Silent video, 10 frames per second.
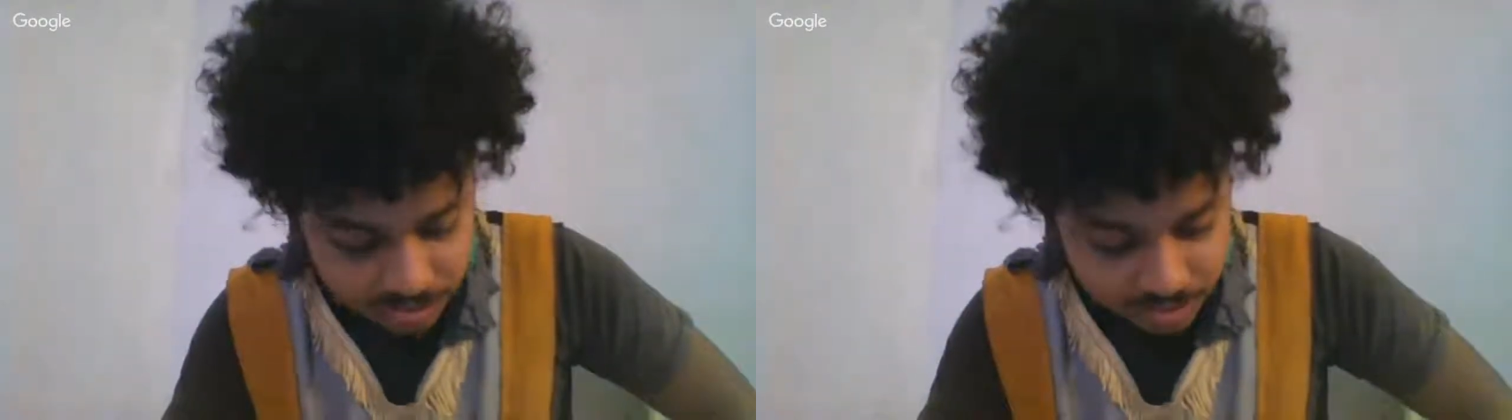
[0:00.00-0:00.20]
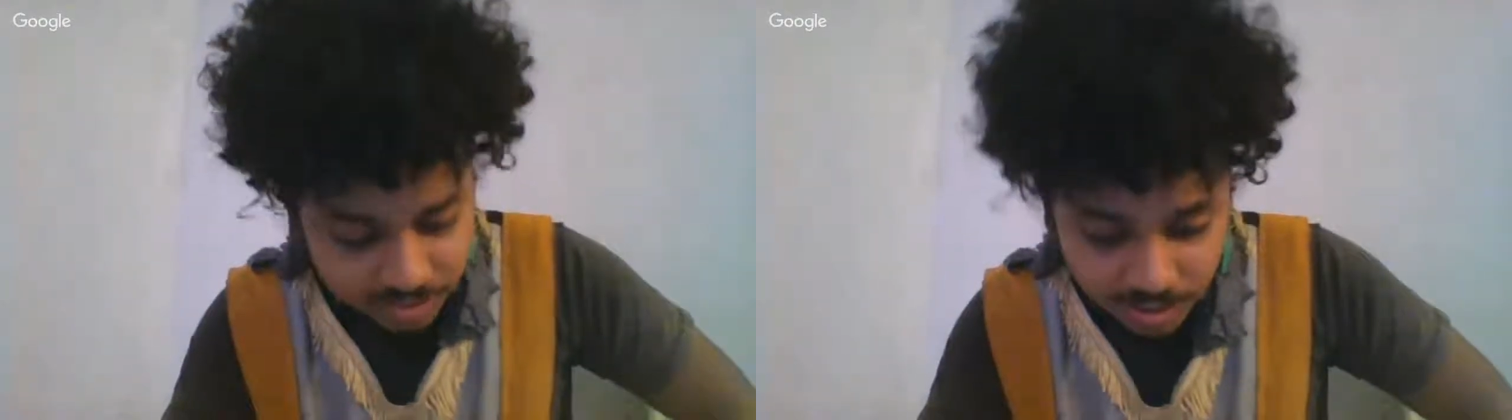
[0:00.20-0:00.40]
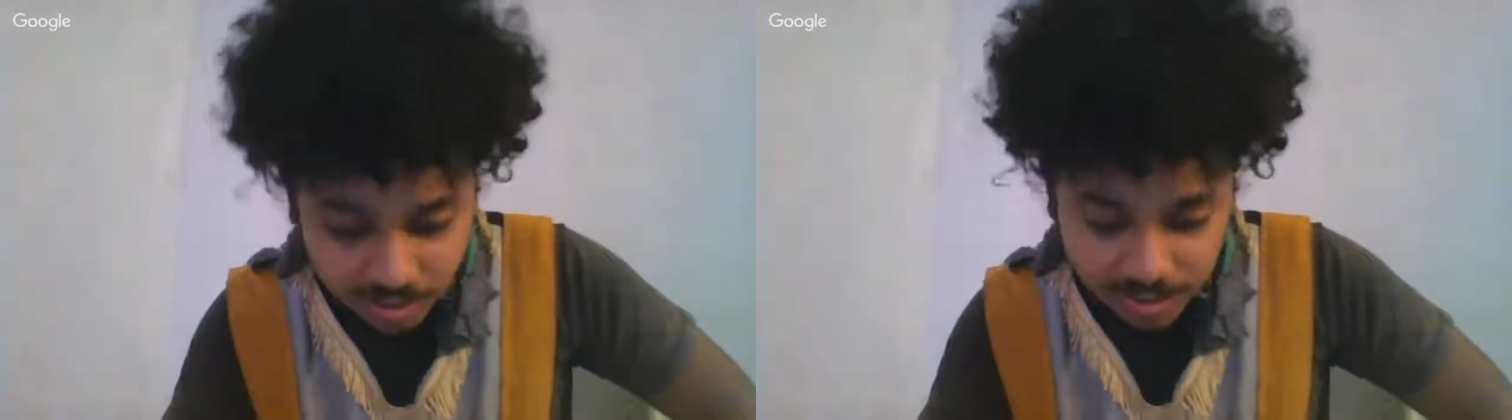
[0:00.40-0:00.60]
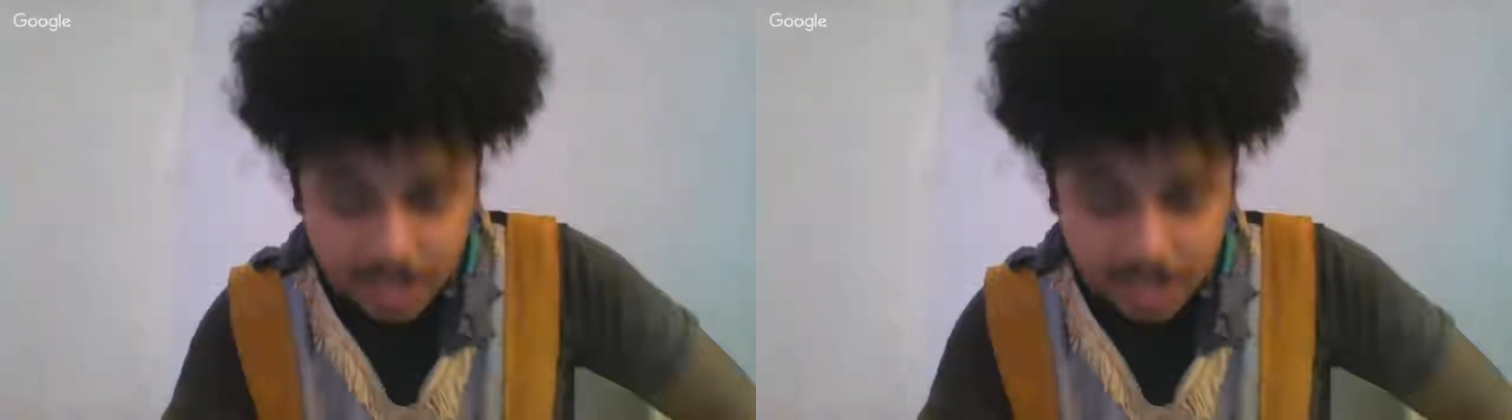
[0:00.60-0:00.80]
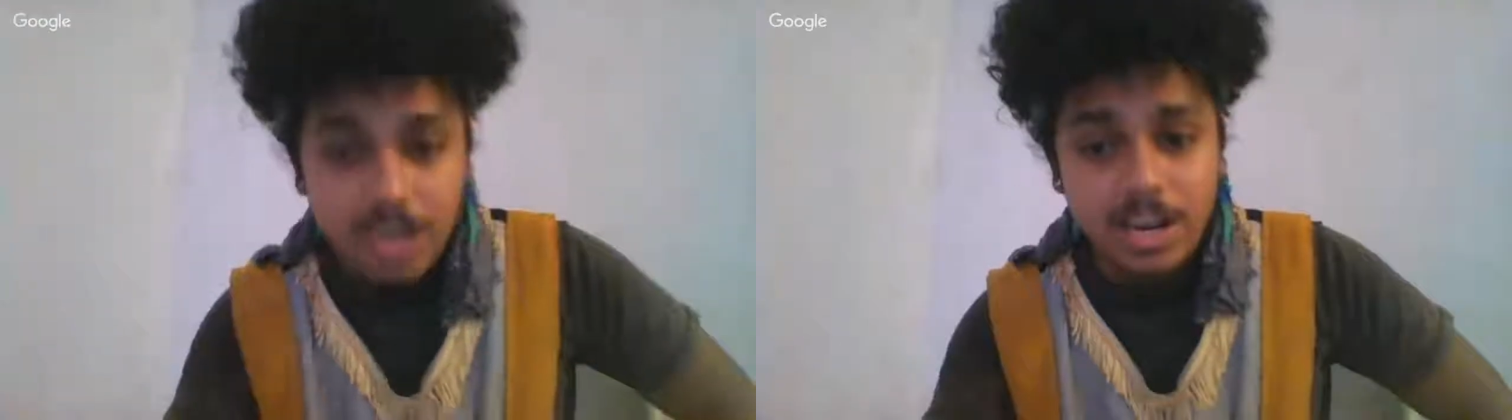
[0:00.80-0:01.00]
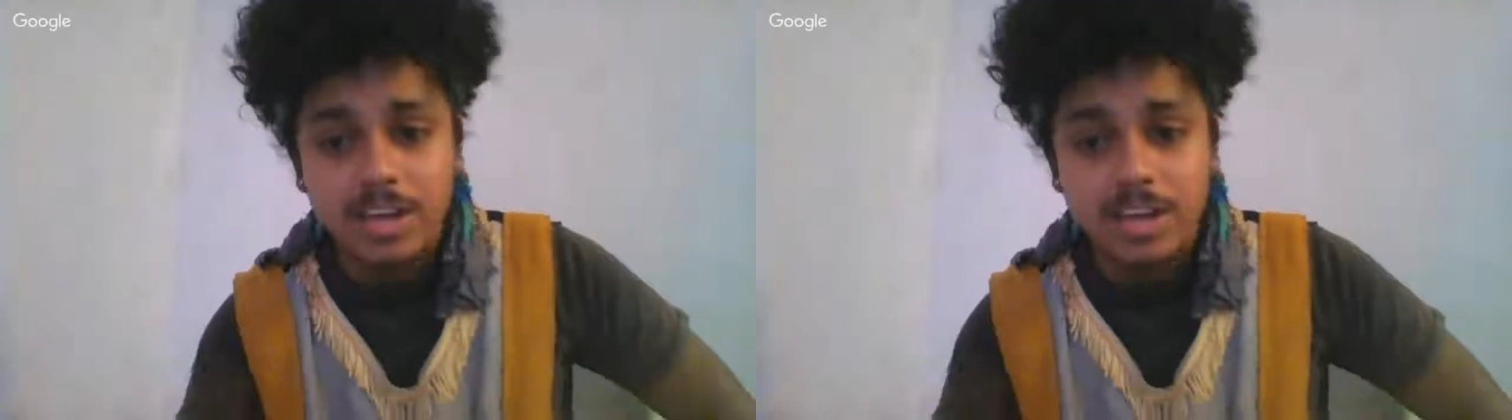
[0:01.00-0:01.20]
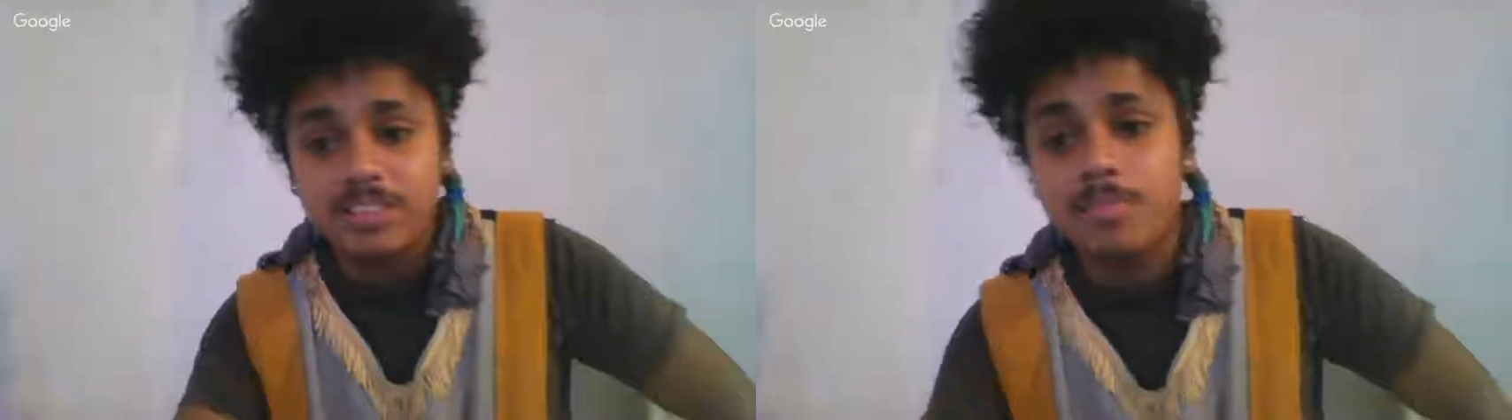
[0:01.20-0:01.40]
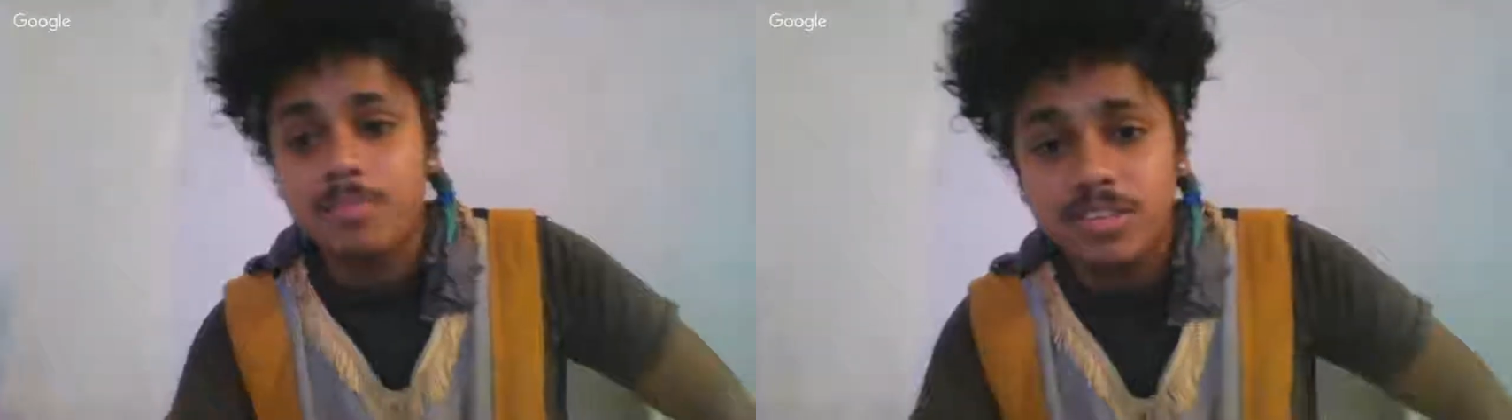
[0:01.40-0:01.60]
13, and
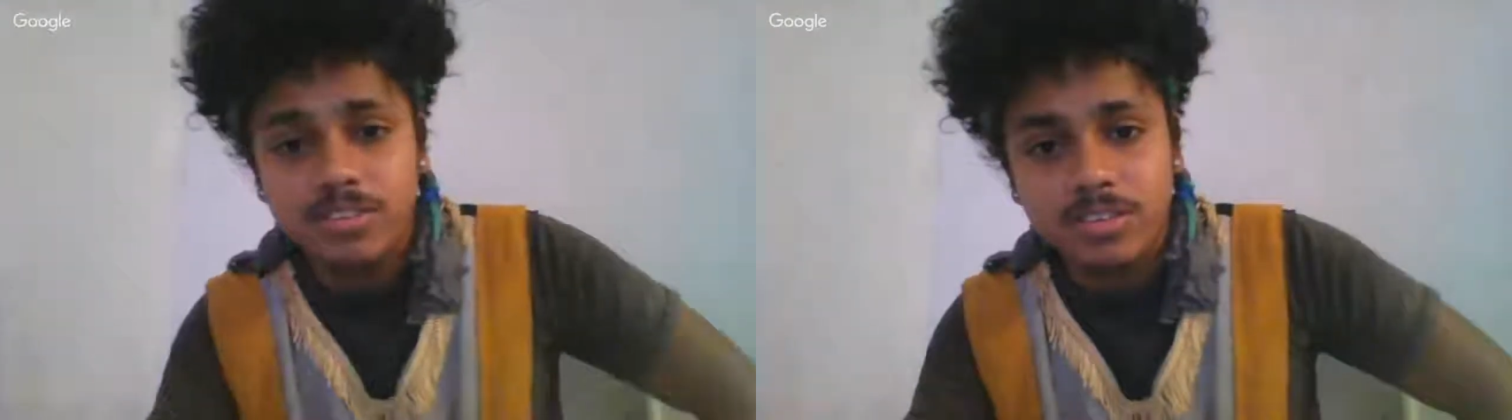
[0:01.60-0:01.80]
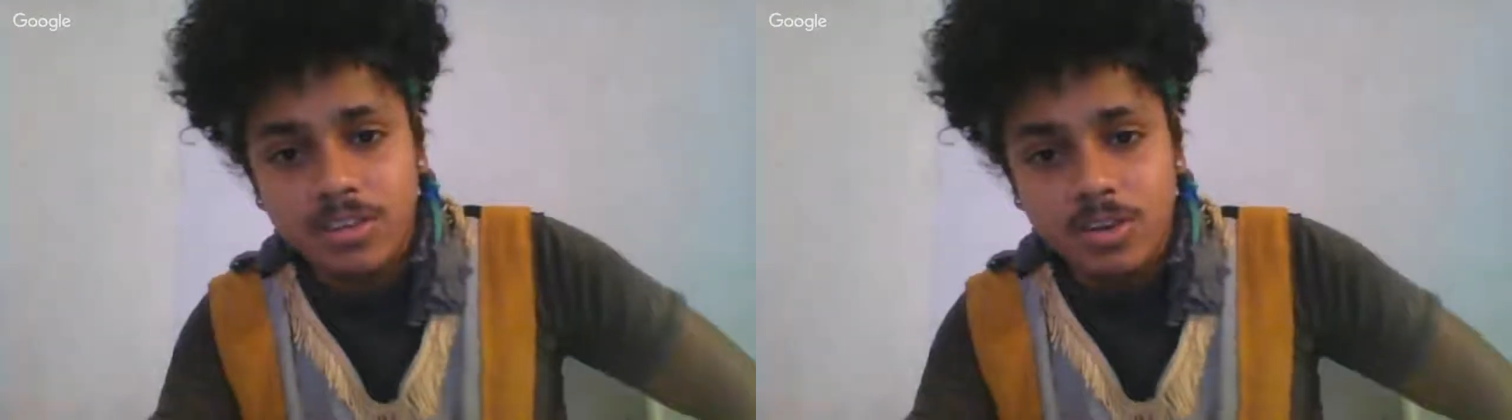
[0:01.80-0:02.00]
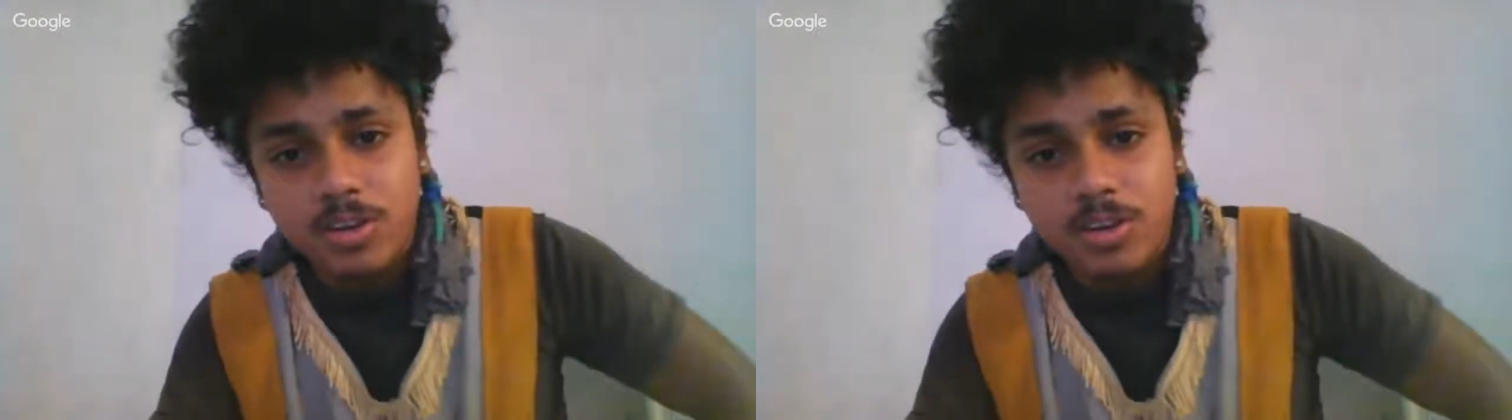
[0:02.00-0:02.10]
just imagine